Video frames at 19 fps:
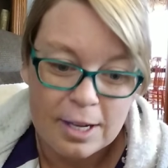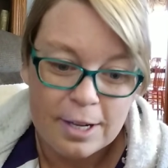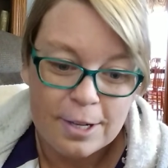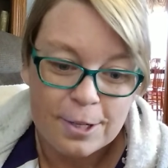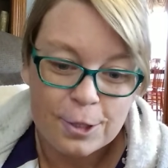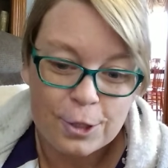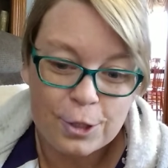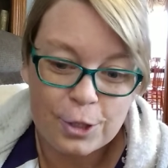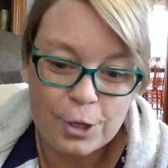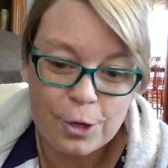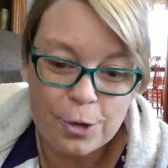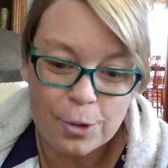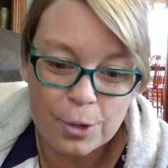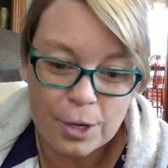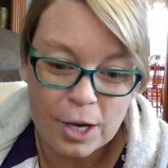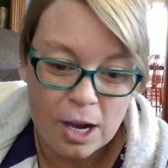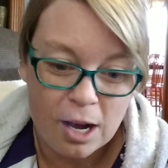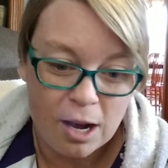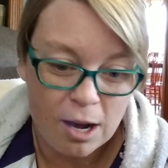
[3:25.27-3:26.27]

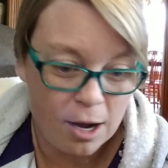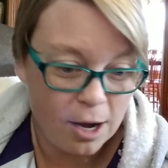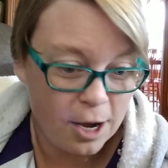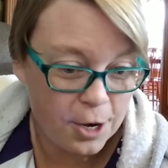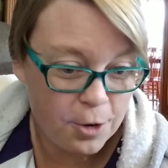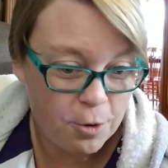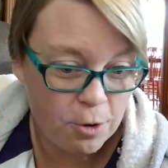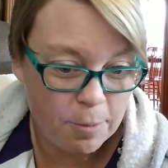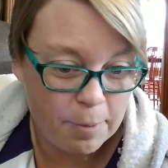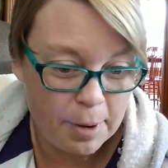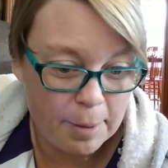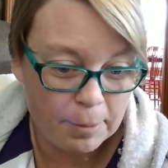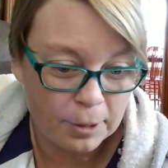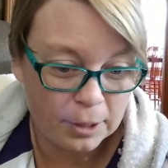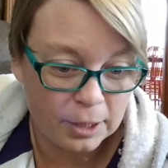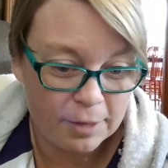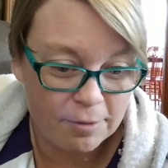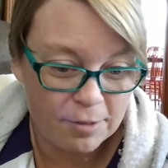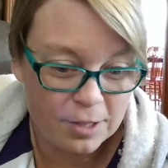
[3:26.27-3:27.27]
Soon, 100 people
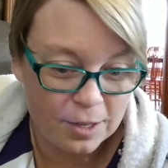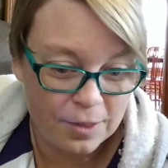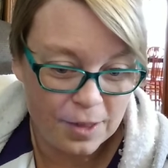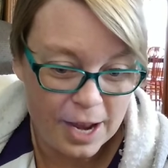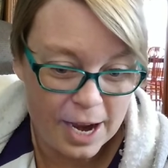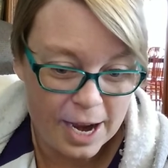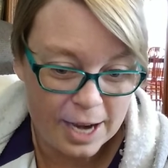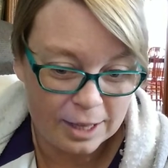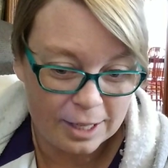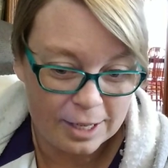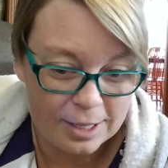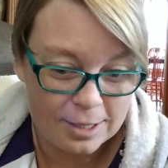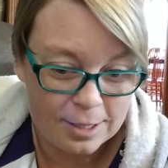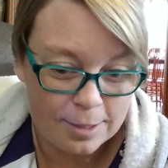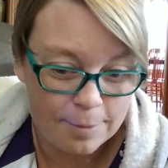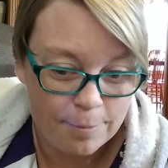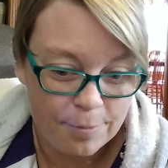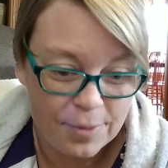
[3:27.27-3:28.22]
lived on the island.